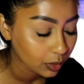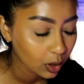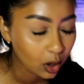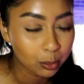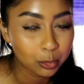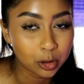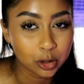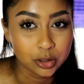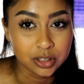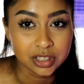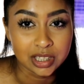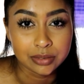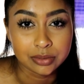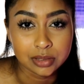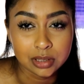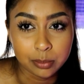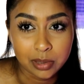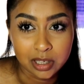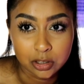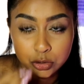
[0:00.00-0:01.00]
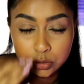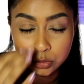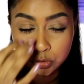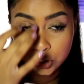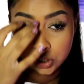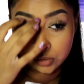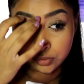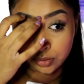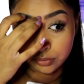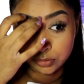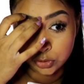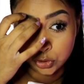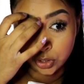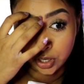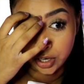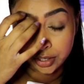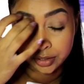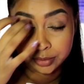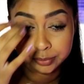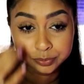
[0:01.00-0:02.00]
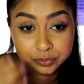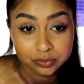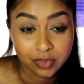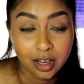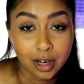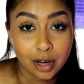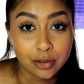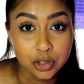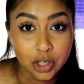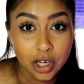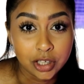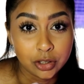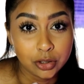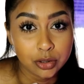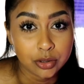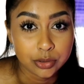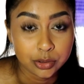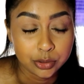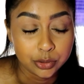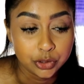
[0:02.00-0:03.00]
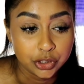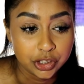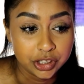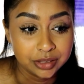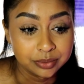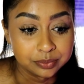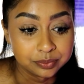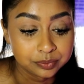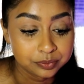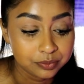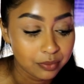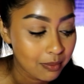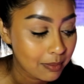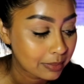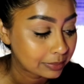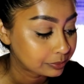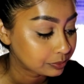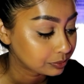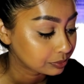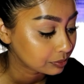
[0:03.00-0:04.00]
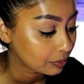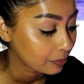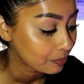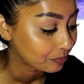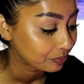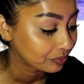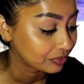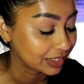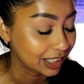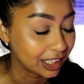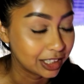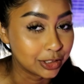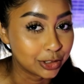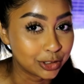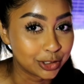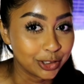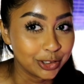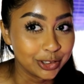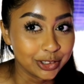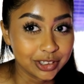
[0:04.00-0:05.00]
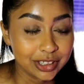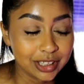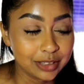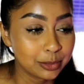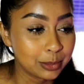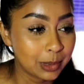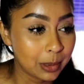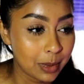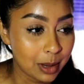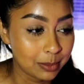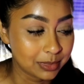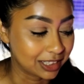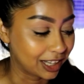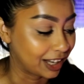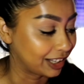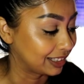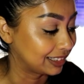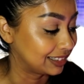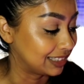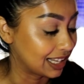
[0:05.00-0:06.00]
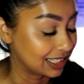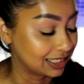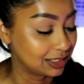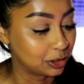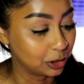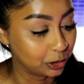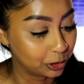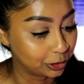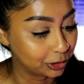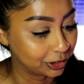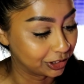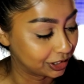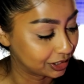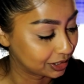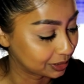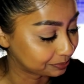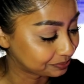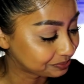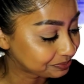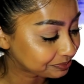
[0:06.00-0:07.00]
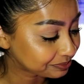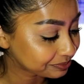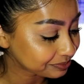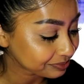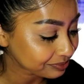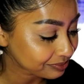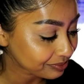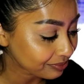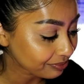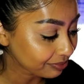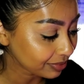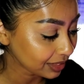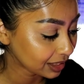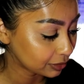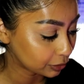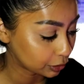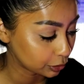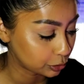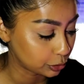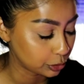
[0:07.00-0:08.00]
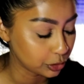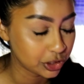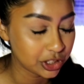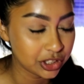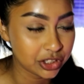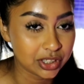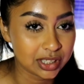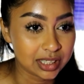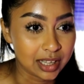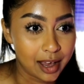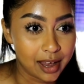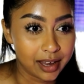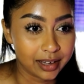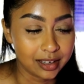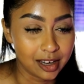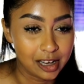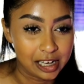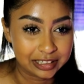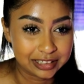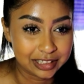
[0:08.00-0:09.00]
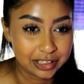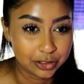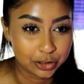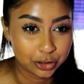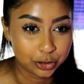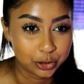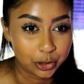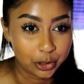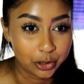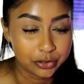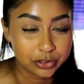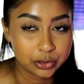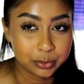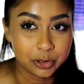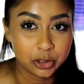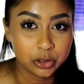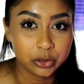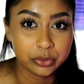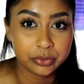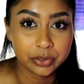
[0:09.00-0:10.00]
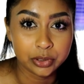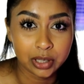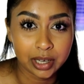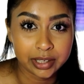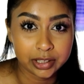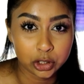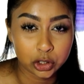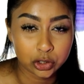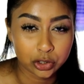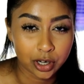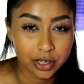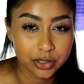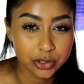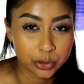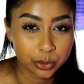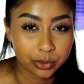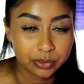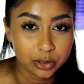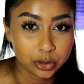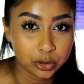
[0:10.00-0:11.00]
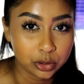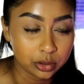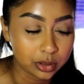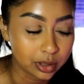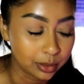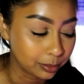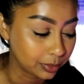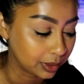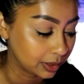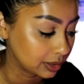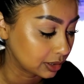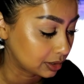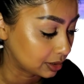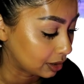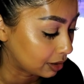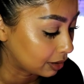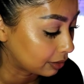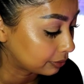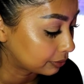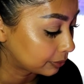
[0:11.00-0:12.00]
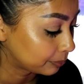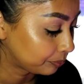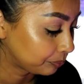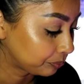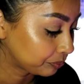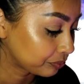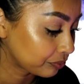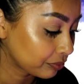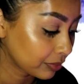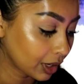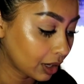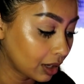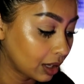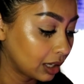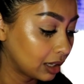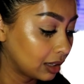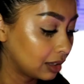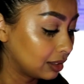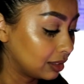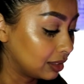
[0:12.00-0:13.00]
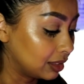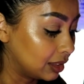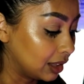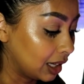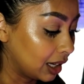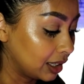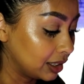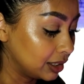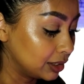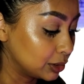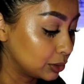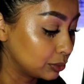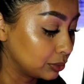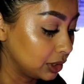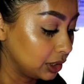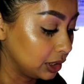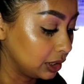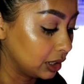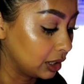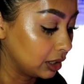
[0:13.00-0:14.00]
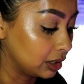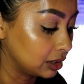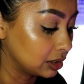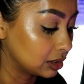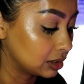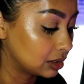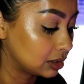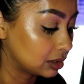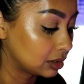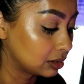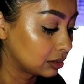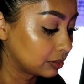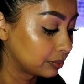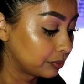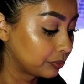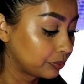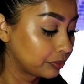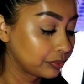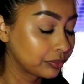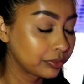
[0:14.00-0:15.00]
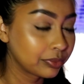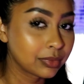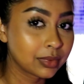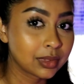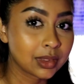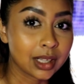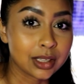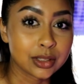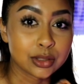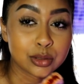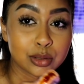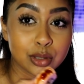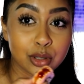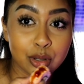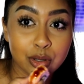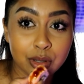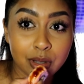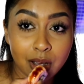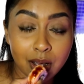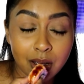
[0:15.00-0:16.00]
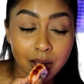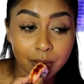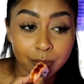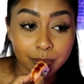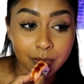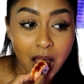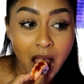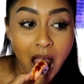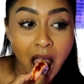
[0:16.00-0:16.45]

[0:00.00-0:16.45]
Oh my god, definitely best sushi I've ever tried. And I've tried a lot of sushi. That is so good. Even my mum's like, that's so good. The sushi is just like nice and soft, but you feel like the crunch with the cucumber and stuff. That is really nice. It's so yum.